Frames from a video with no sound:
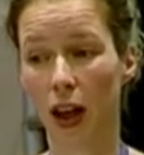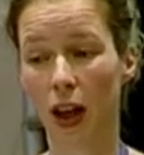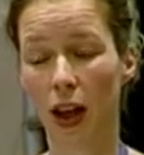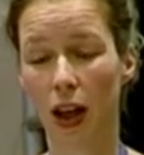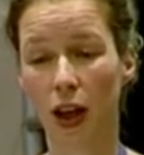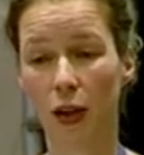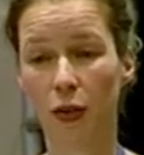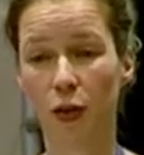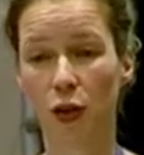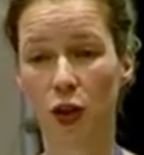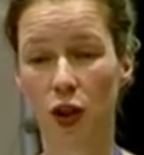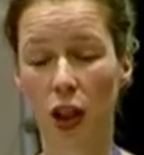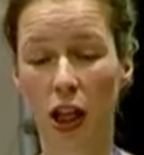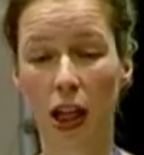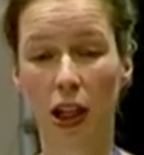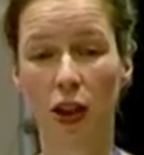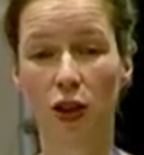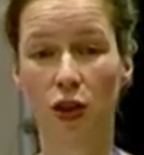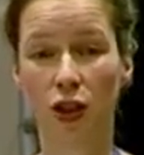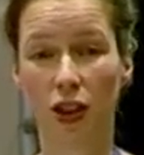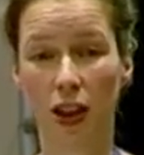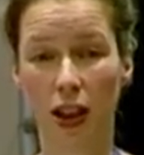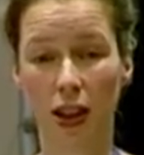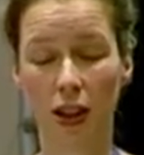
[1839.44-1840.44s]
If
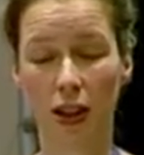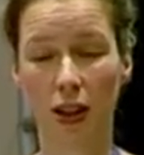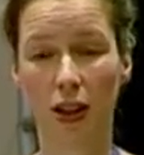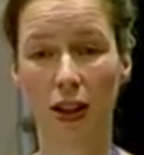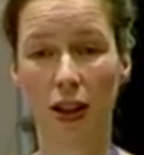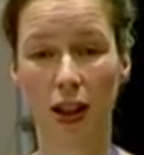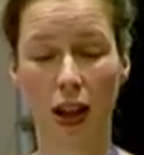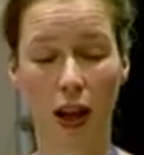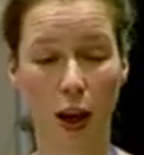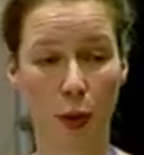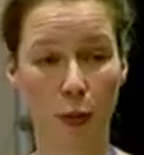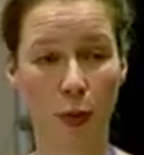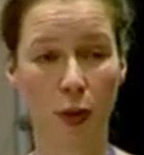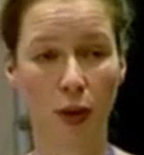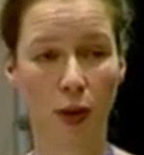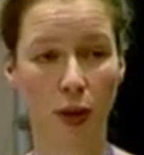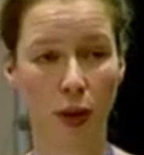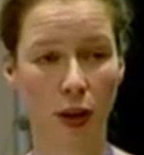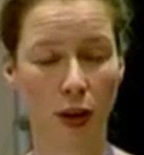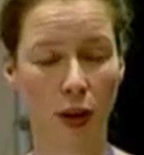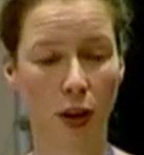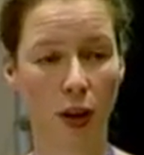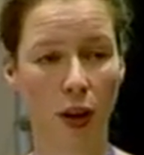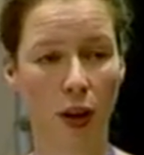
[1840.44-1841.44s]
change doesn't
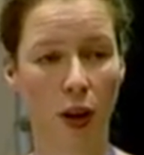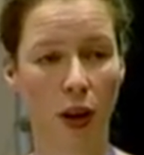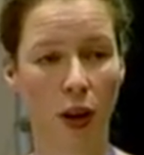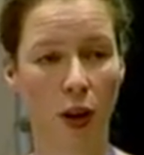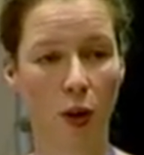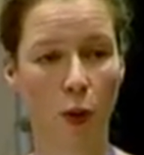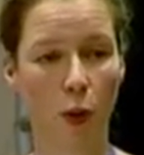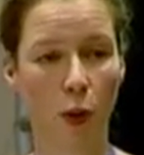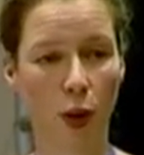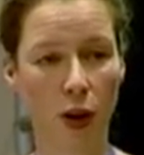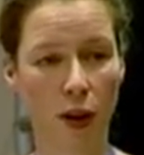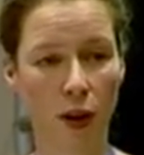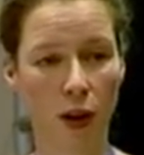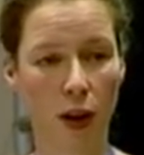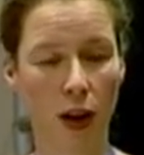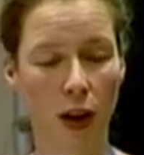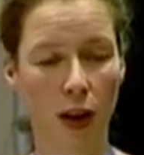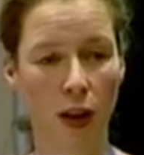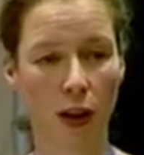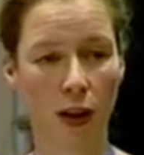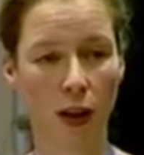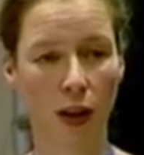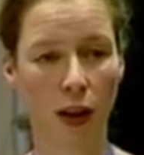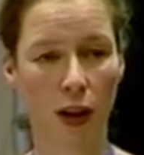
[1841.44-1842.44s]
happen within,
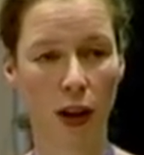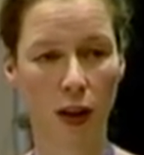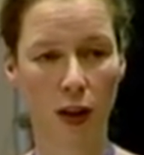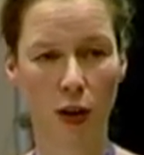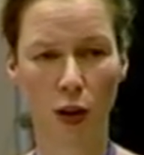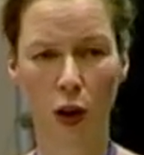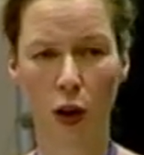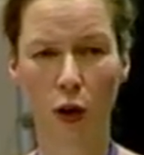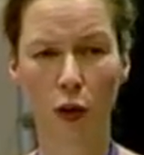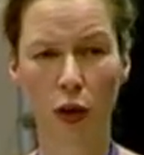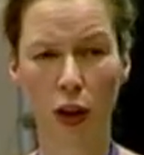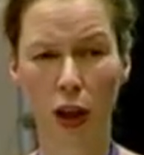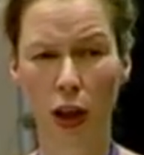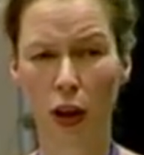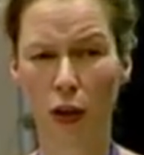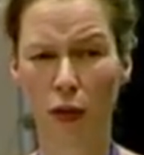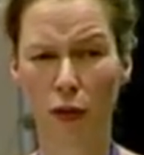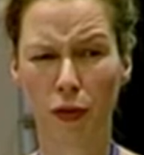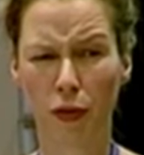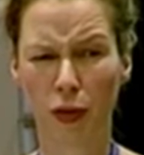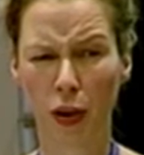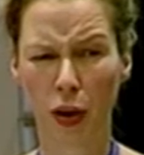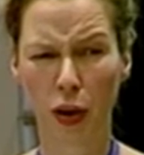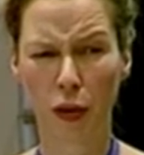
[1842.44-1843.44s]
and you only have
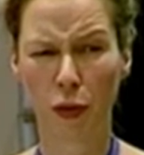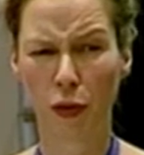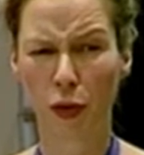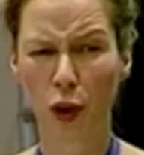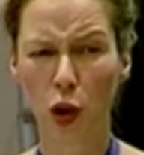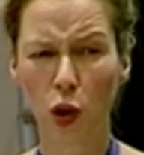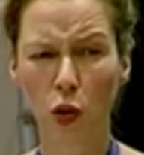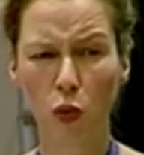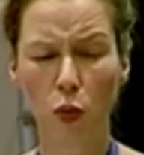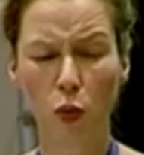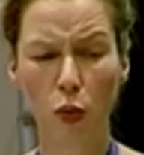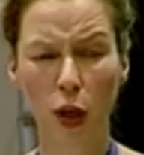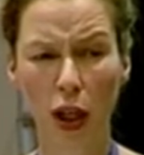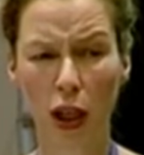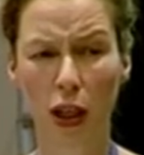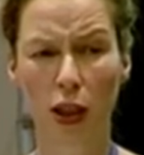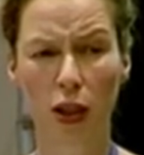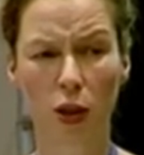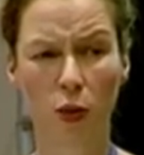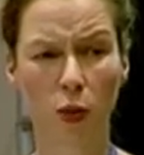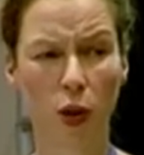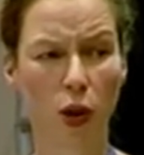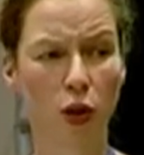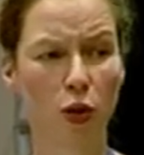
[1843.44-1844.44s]
very few
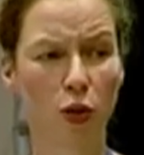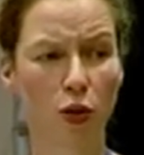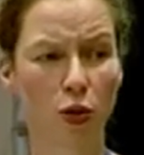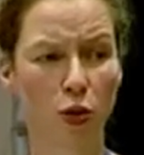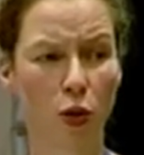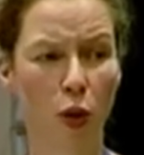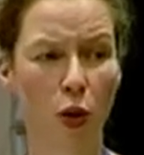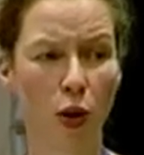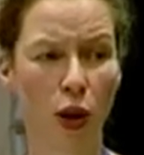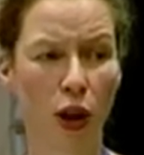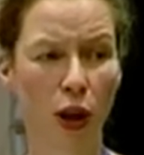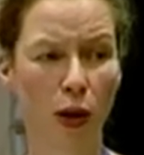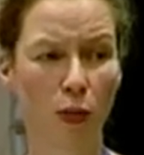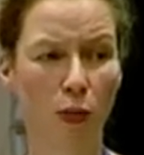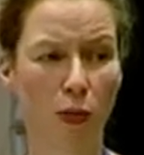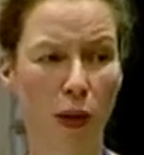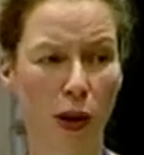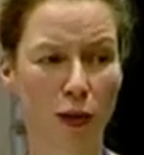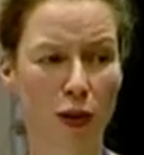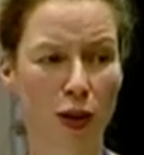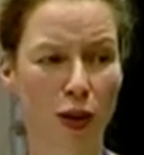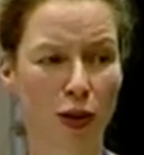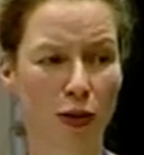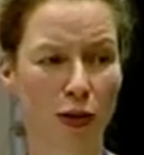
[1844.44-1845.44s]
weeks, we're not talking
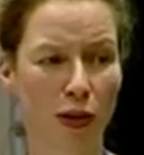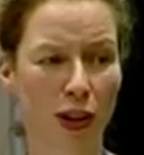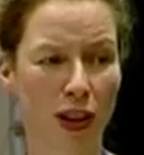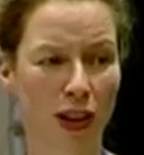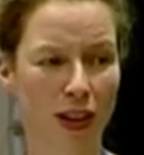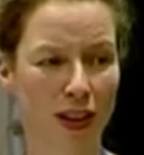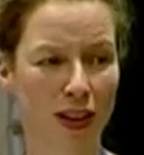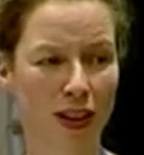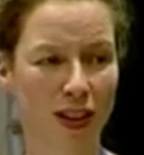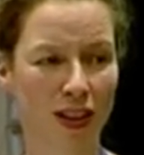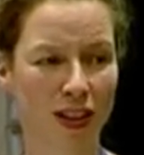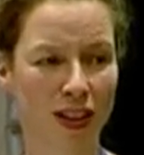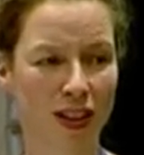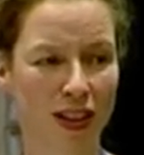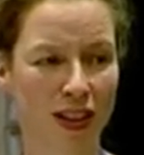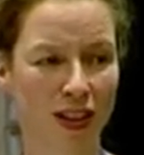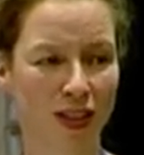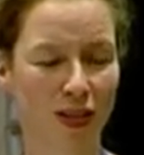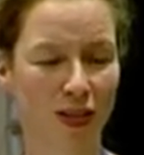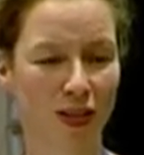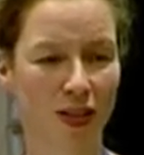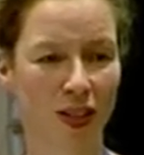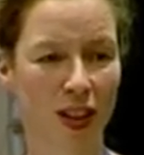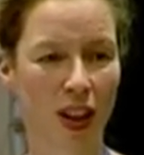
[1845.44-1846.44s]
months or years.
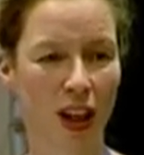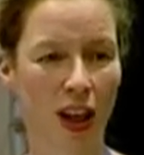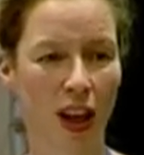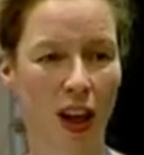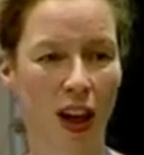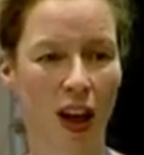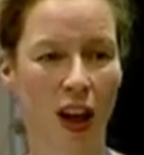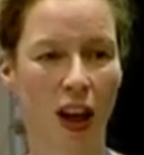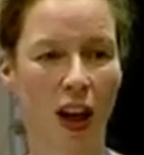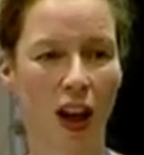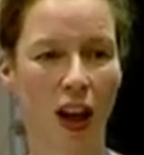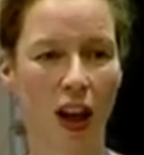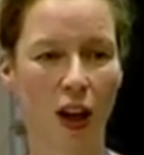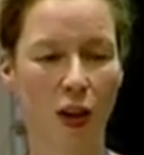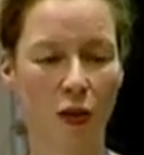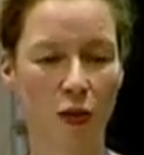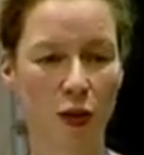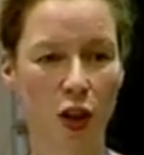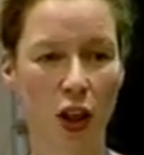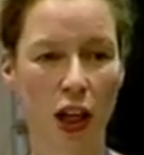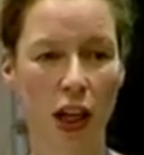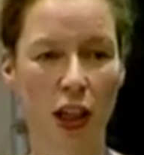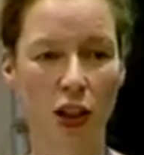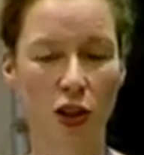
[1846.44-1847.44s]
If
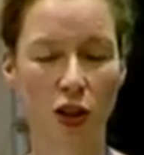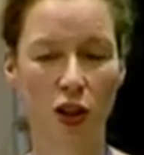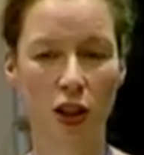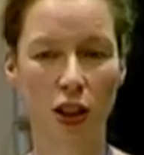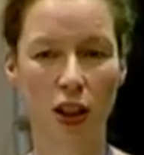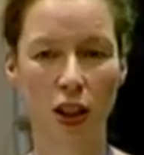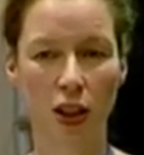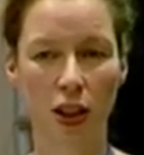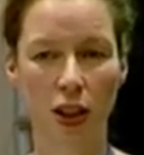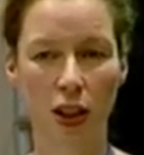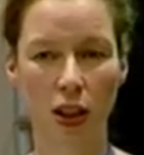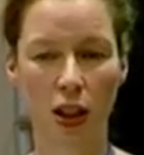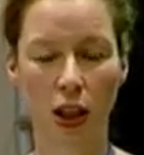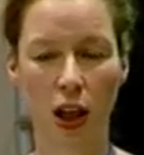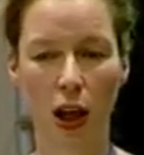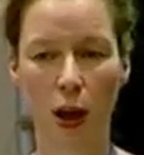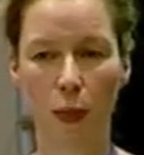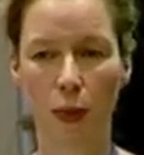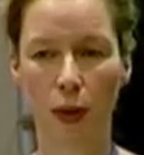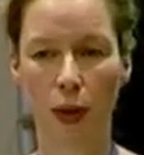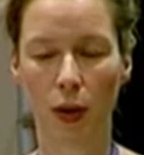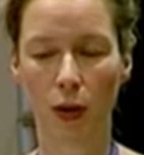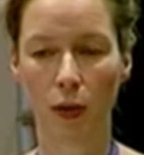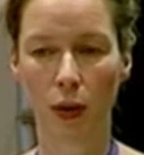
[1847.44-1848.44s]
change doesn't
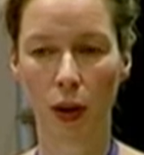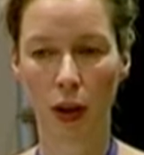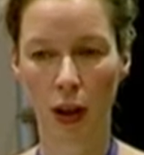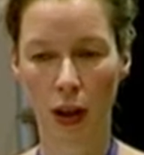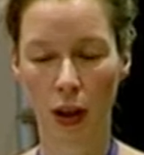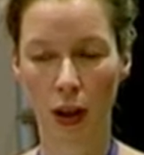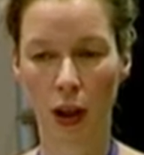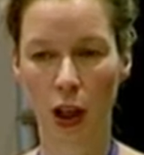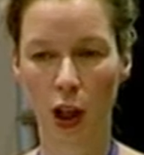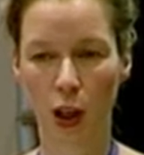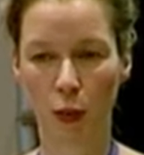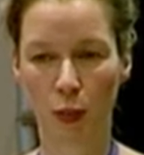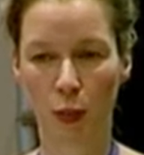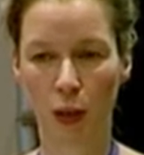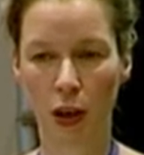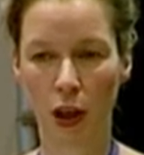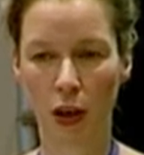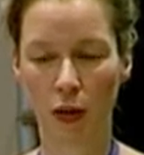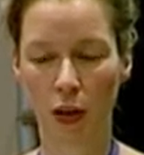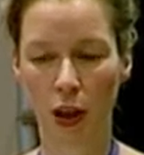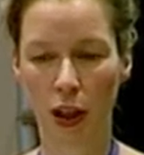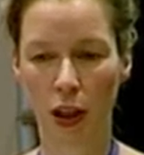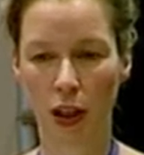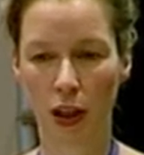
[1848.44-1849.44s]
happen within that
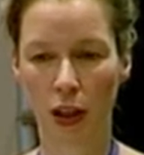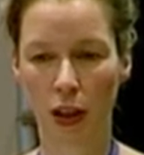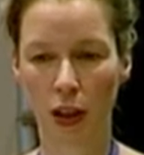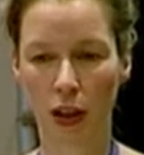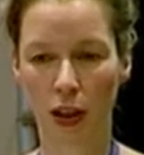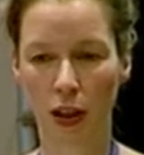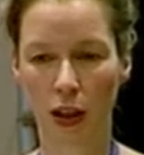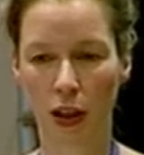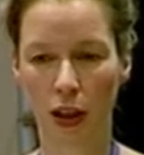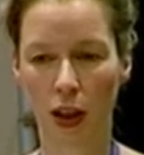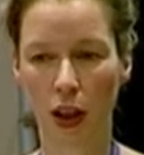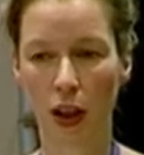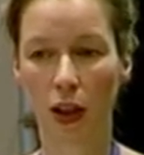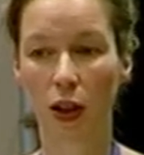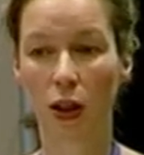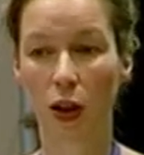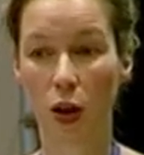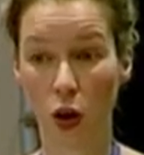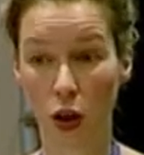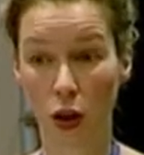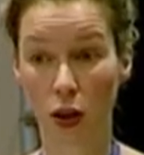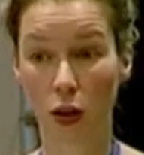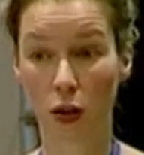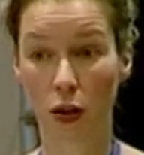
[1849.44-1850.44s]
period, it's
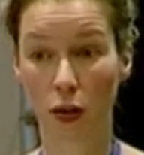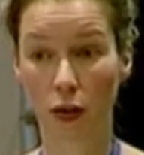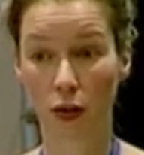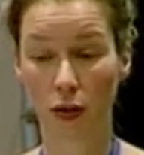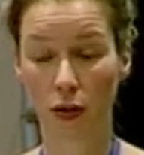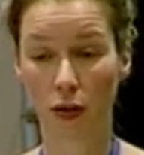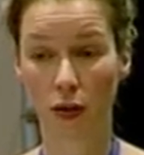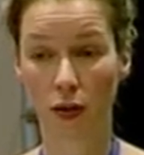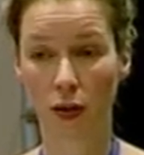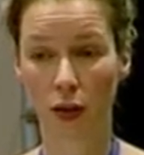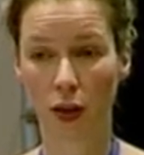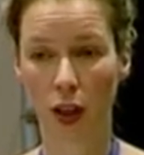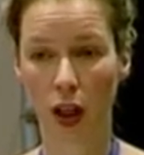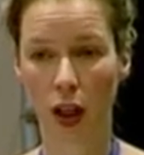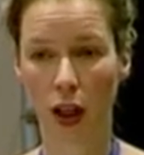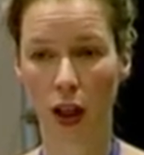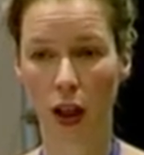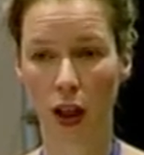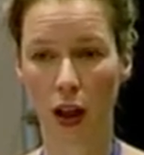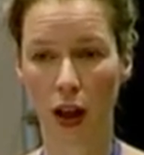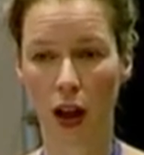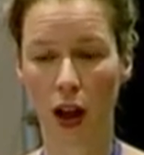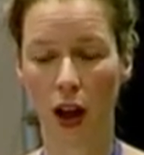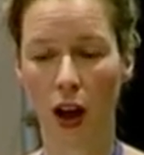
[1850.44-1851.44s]
lost.
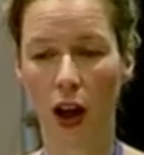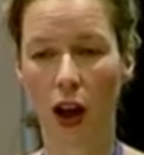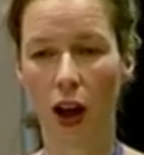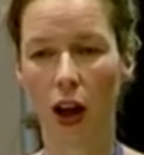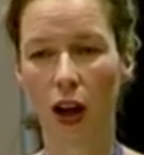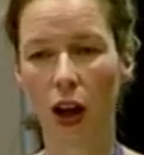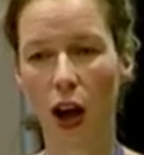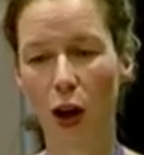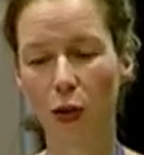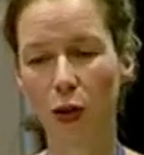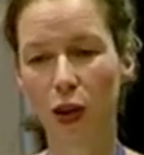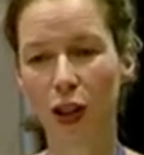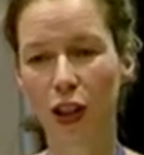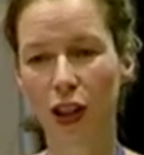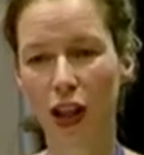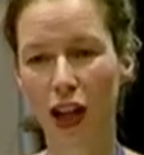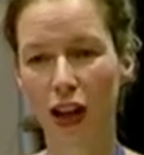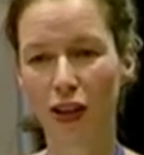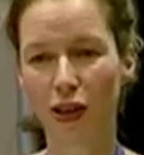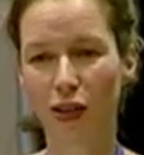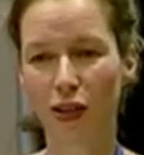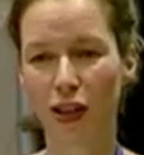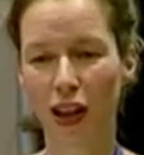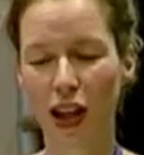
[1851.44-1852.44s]
And I will
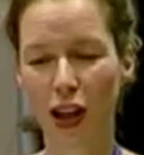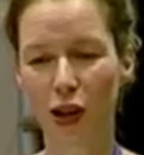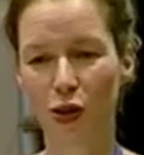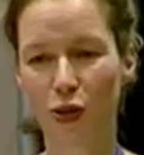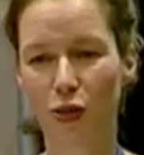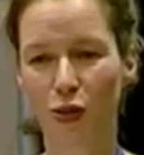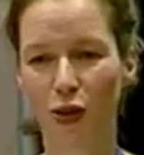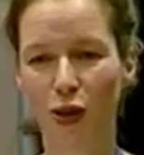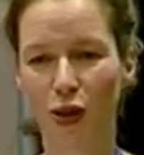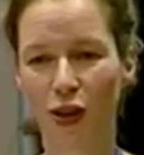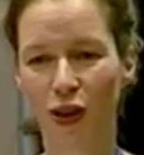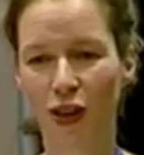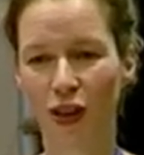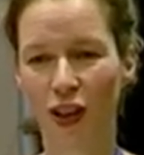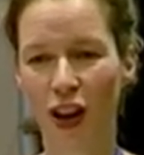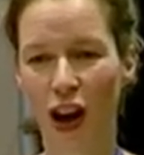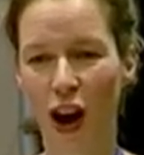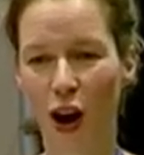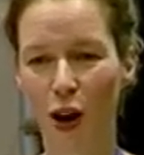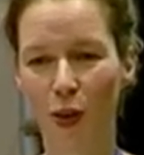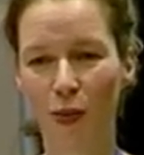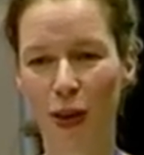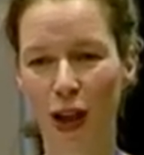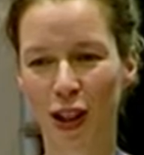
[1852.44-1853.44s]
tell you later on
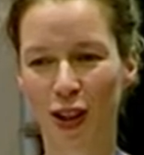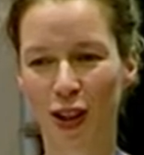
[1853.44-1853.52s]
how